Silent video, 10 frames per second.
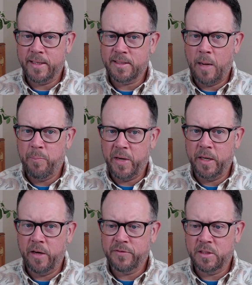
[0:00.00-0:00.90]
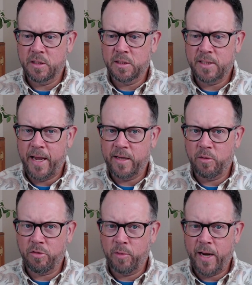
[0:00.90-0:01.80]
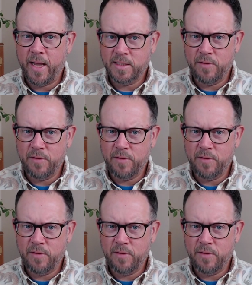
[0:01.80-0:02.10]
It's not big enough to to handle three days,